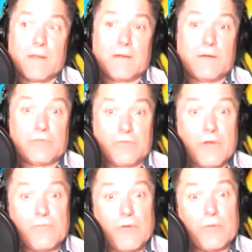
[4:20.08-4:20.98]
Now,
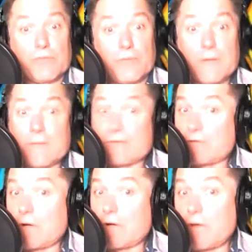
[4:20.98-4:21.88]
John Voight was pretty much
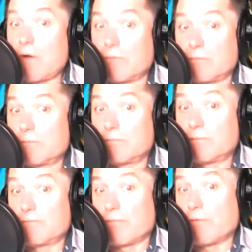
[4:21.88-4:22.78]
an unknown
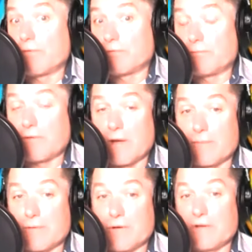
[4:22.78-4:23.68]
before this time
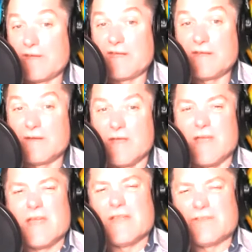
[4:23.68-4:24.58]
period. He had
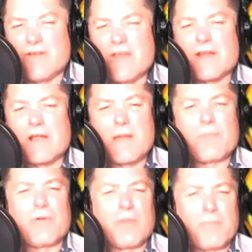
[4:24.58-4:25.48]
done a
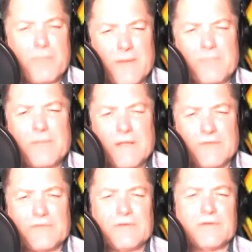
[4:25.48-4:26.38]
couple of bit
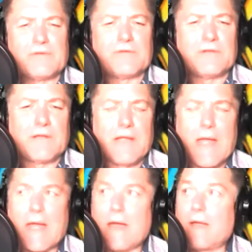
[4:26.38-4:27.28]
pieces. He
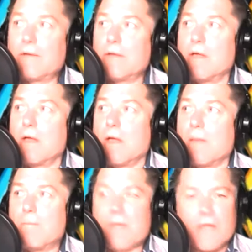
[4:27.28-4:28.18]
had
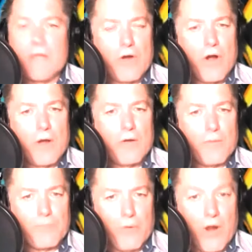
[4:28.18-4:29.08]
been on
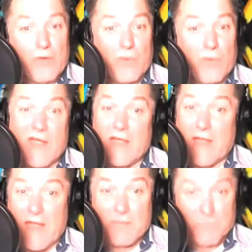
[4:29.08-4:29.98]
Broadway
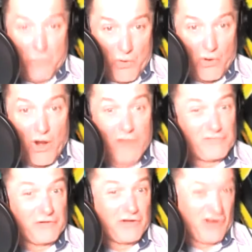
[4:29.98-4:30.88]
and more
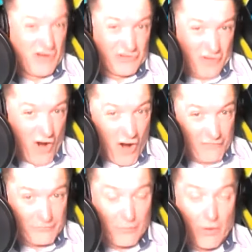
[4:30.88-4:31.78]
often on
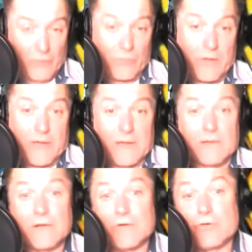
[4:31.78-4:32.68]
off-Broadway
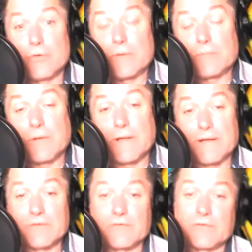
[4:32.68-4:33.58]
doing
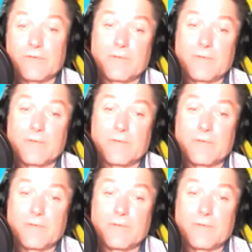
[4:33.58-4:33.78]
plays.